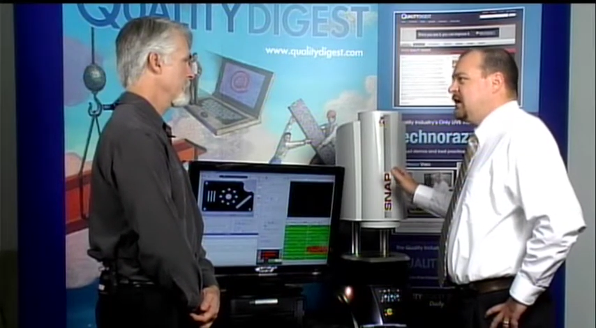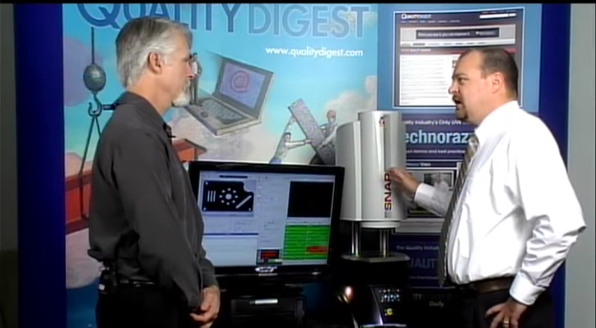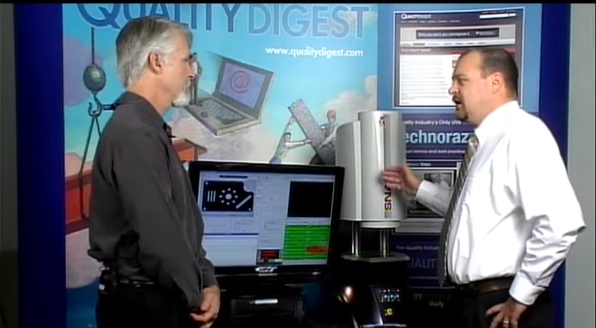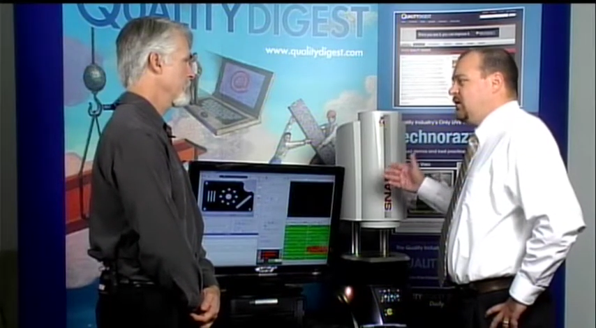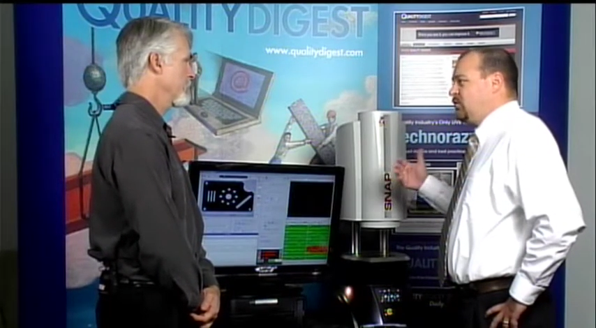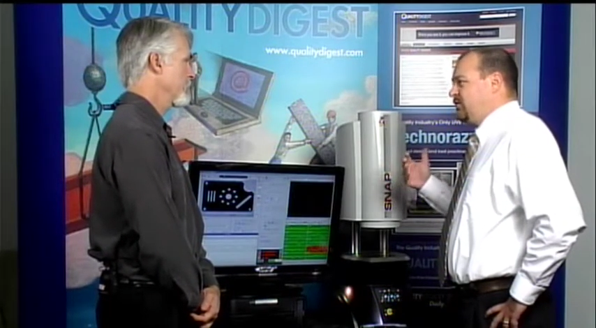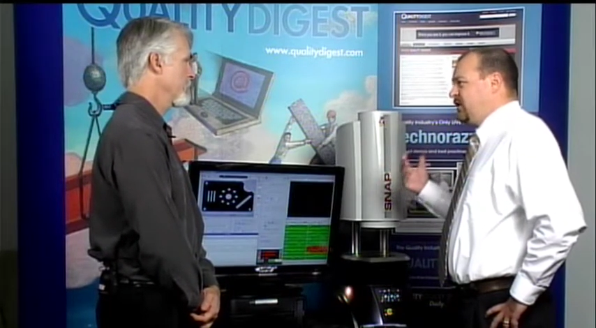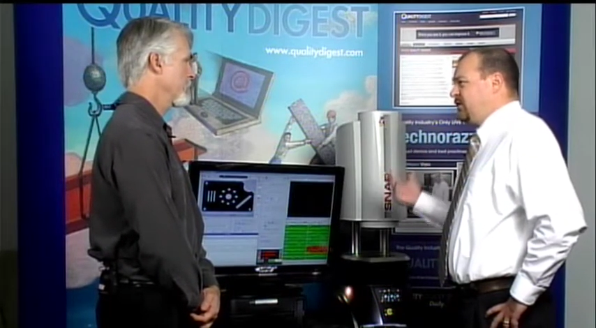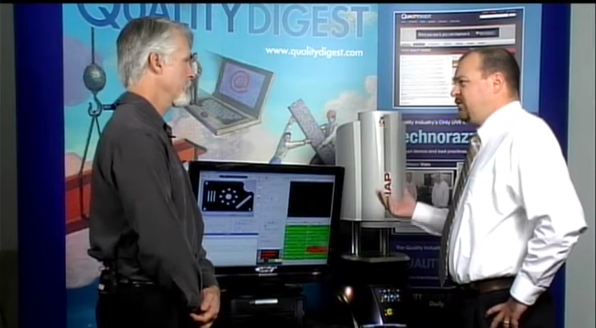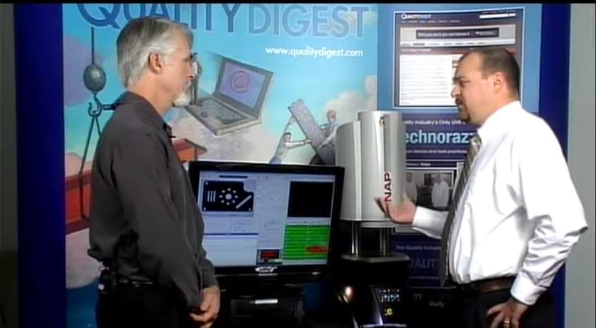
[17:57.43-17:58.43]
Speaker 1: Um, we're
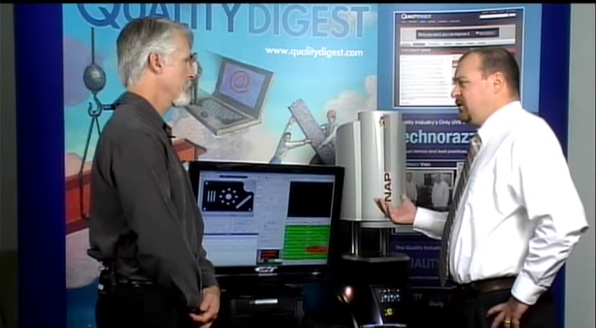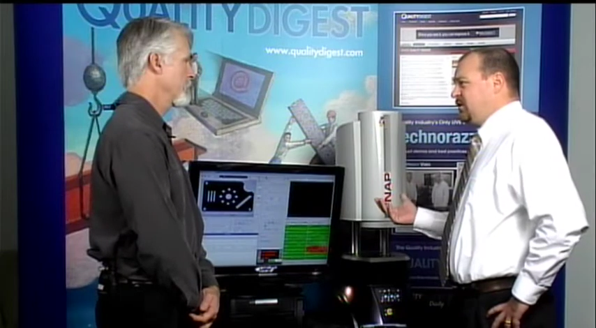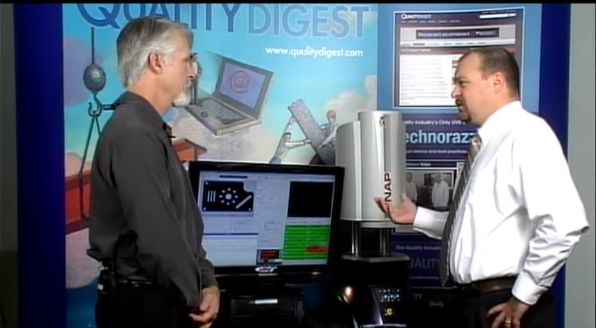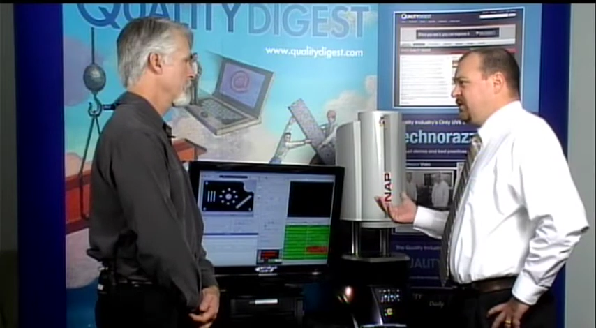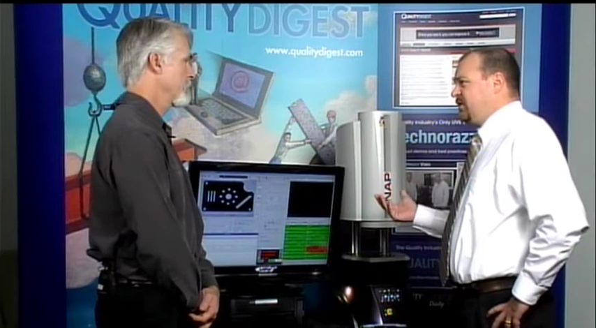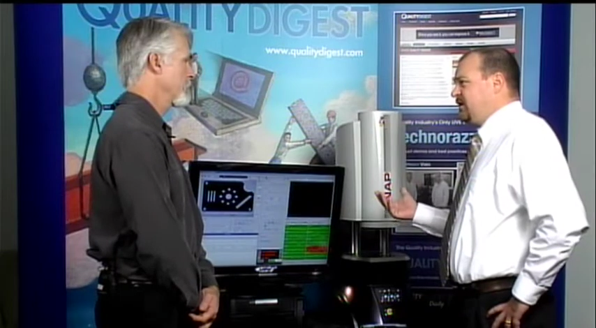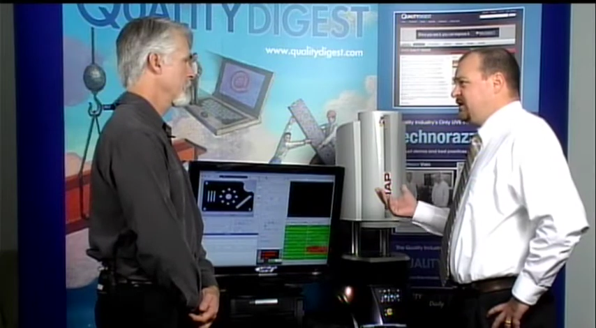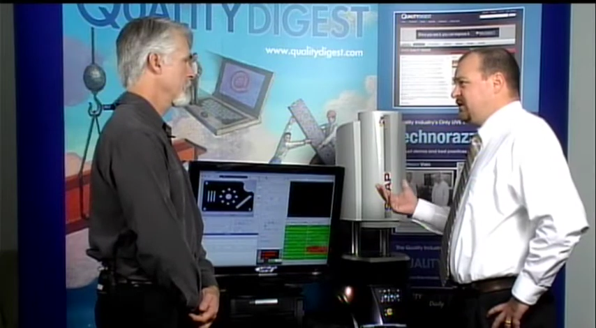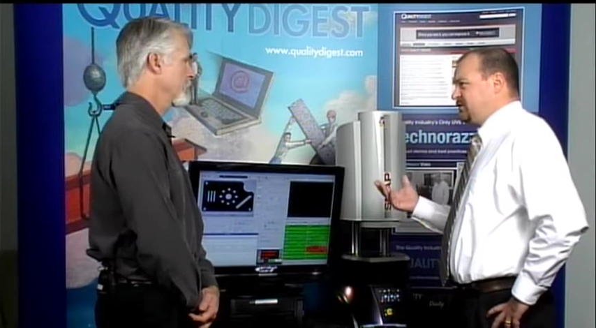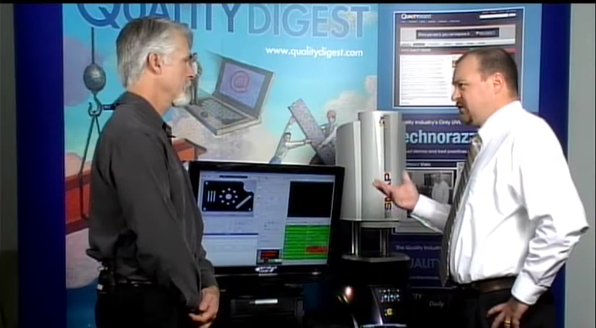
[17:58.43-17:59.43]
very familiar with uh,
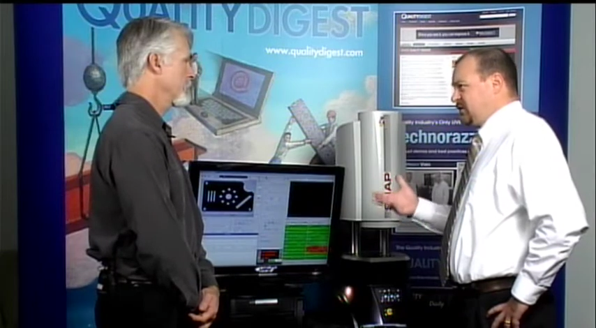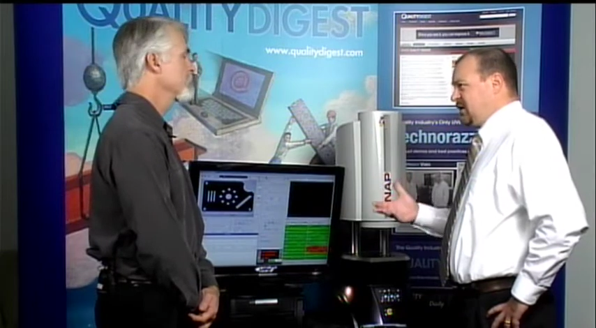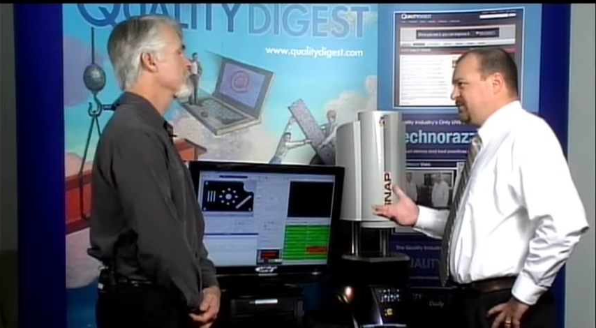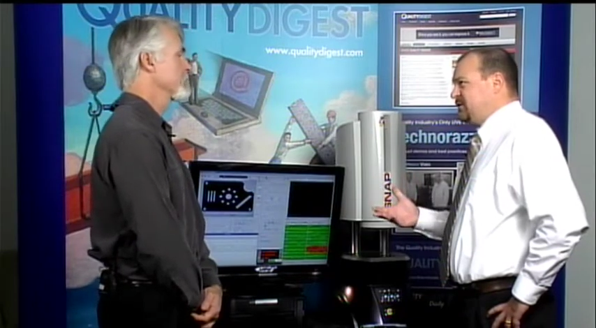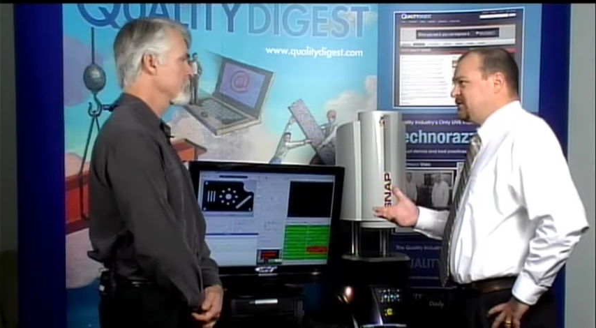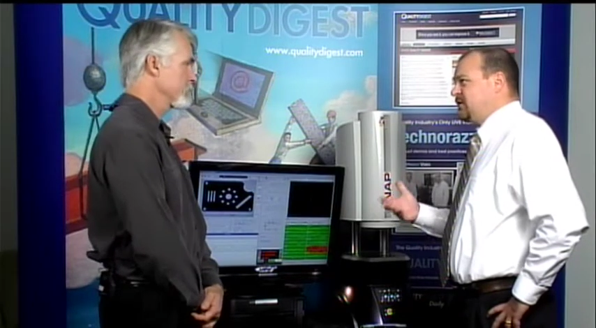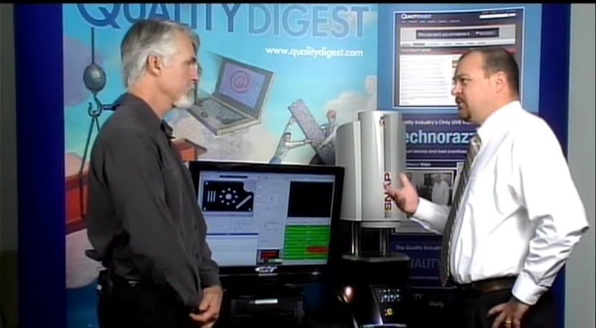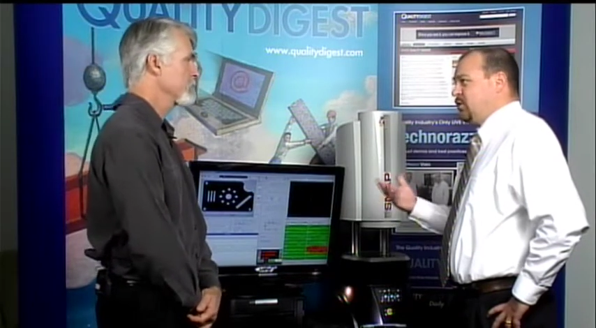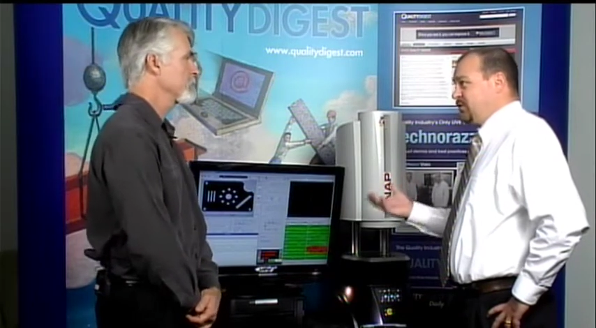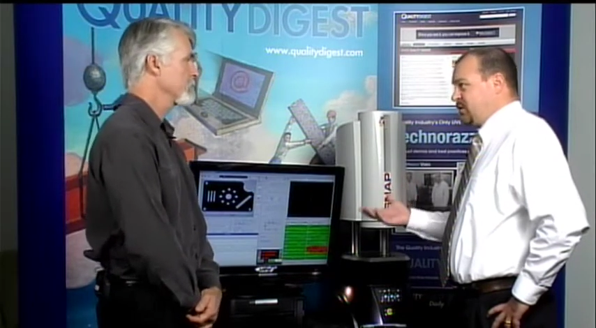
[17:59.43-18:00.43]
telecentric optics on both